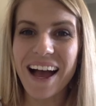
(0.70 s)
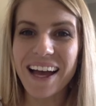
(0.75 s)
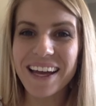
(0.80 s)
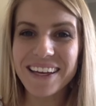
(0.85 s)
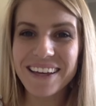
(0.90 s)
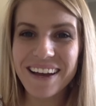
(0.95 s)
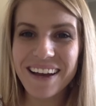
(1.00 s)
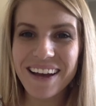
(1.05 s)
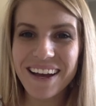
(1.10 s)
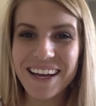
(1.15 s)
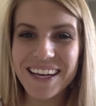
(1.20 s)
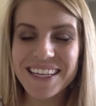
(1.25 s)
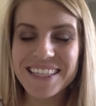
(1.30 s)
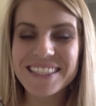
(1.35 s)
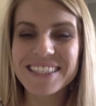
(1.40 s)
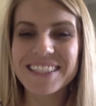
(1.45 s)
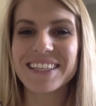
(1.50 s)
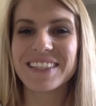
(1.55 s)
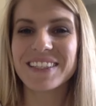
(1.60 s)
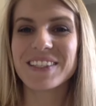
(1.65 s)
Hi
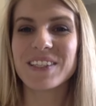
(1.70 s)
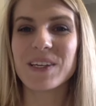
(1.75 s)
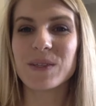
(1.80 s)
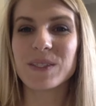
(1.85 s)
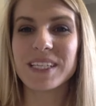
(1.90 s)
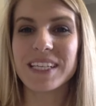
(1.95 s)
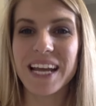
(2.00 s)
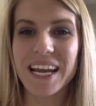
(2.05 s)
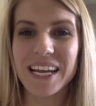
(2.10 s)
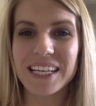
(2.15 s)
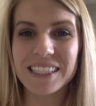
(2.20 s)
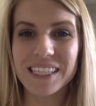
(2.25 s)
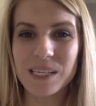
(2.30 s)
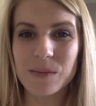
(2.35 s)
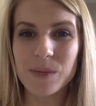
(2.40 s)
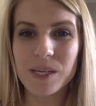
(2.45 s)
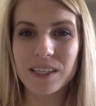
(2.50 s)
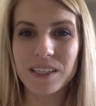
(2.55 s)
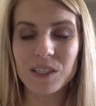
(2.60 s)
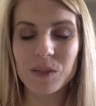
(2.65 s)
guys! So today it's going
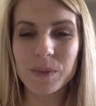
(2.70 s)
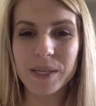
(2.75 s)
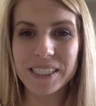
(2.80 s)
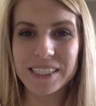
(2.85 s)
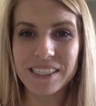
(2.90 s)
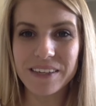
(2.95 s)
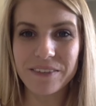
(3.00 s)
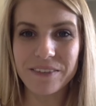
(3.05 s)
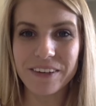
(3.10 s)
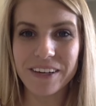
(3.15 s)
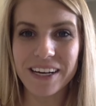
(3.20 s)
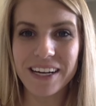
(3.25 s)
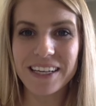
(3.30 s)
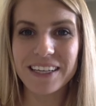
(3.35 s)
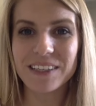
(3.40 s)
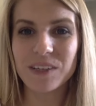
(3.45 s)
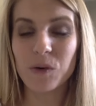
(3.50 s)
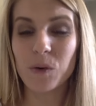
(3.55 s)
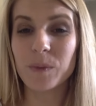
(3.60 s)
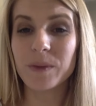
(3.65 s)
to be a little bit
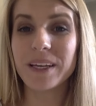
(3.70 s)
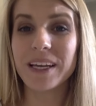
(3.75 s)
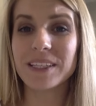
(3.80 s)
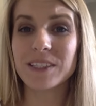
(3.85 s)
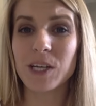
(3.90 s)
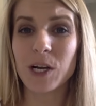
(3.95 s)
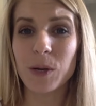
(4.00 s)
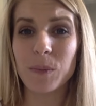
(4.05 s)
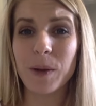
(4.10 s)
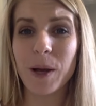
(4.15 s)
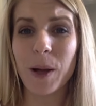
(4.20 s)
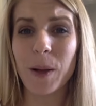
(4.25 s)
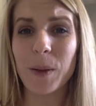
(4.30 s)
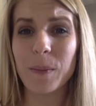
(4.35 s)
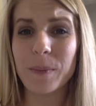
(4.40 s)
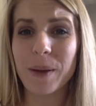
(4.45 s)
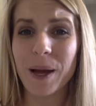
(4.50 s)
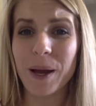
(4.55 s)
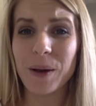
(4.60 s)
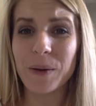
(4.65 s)
different. Normally I talk about
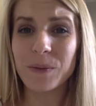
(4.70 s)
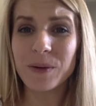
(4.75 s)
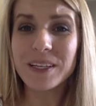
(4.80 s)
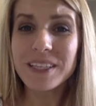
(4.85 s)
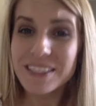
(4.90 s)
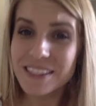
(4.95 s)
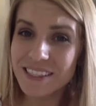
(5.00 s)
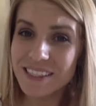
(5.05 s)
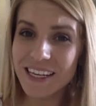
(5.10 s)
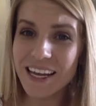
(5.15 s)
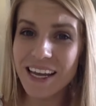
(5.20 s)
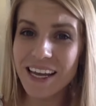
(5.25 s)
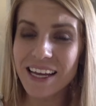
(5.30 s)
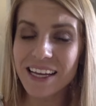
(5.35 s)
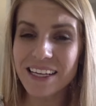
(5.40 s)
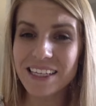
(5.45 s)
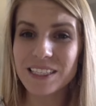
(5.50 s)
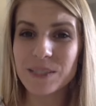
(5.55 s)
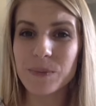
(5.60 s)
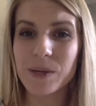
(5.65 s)
my real estate
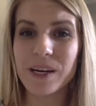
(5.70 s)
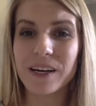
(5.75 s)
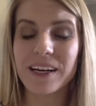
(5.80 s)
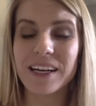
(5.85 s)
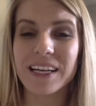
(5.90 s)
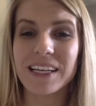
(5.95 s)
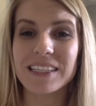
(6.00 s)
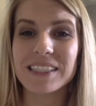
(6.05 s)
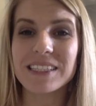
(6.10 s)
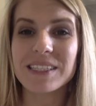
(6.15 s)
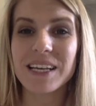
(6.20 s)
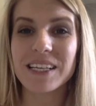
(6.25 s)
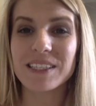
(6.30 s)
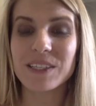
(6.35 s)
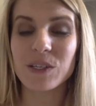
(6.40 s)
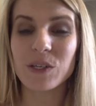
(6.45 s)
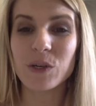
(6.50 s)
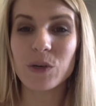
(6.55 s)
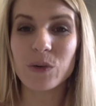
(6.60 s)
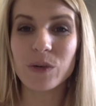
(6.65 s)
experience as a
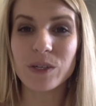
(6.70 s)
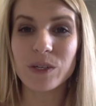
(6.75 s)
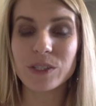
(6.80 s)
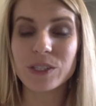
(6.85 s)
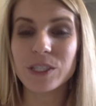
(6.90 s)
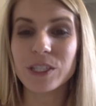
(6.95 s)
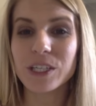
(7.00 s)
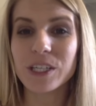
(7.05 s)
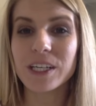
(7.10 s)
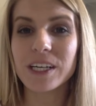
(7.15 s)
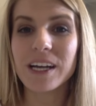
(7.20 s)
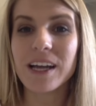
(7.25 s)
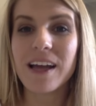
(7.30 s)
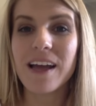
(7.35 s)
new realtor.